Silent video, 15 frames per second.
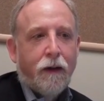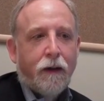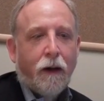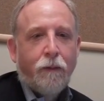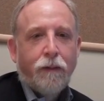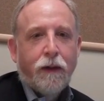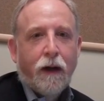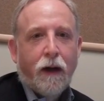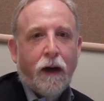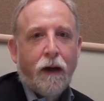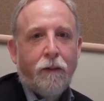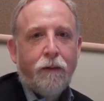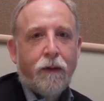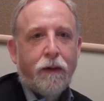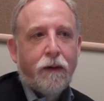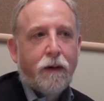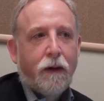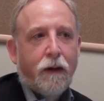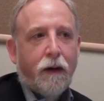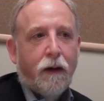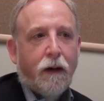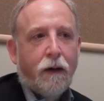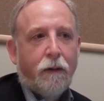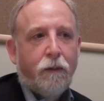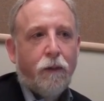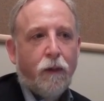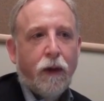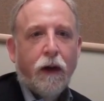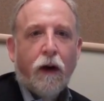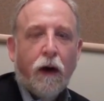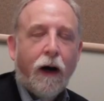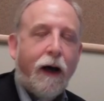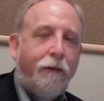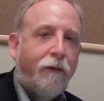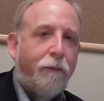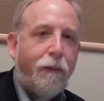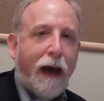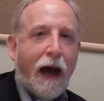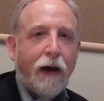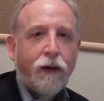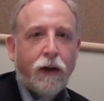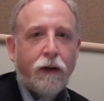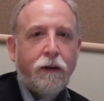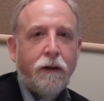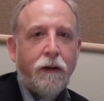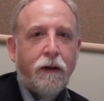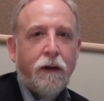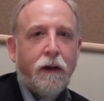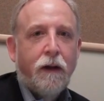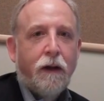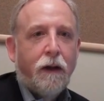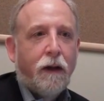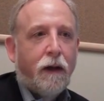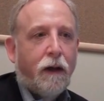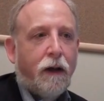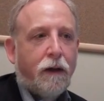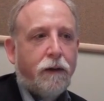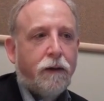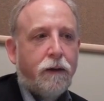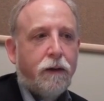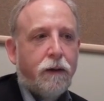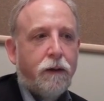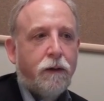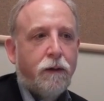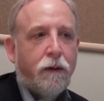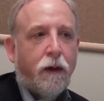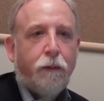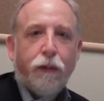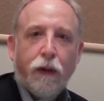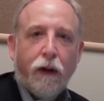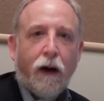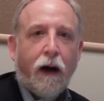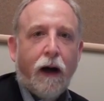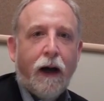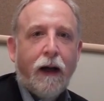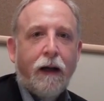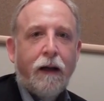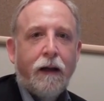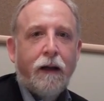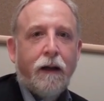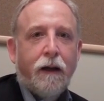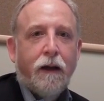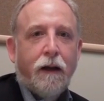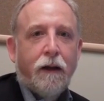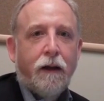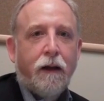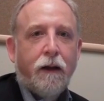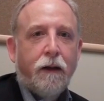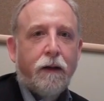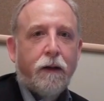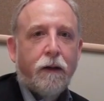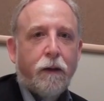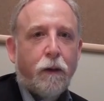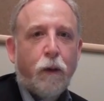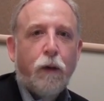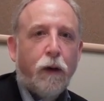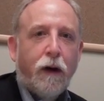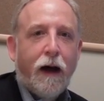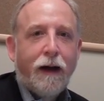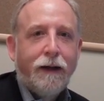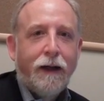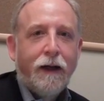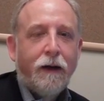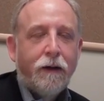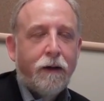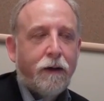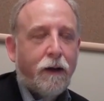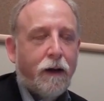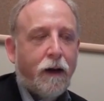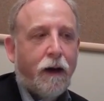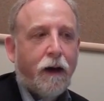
sometimes we all have a passion to apply these cool ideas